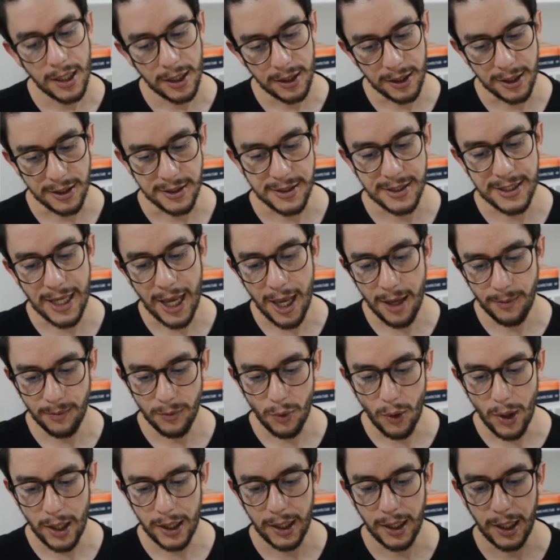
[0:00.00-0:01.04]
the same
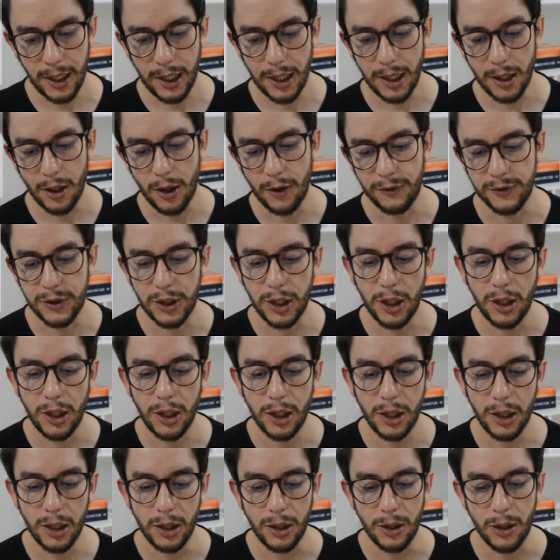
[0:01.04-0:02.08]
one of
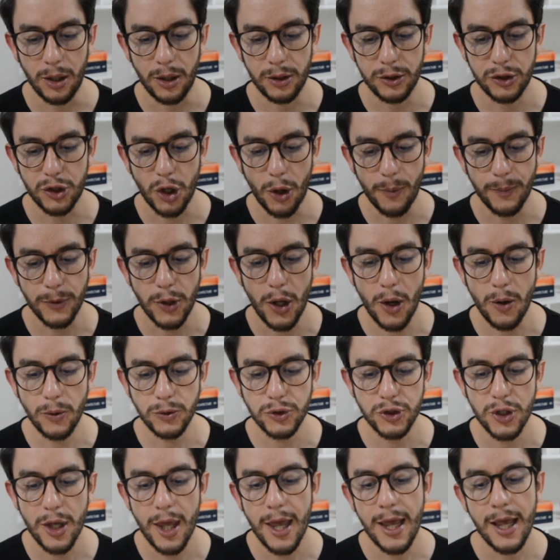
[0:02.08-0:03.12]
the top notes.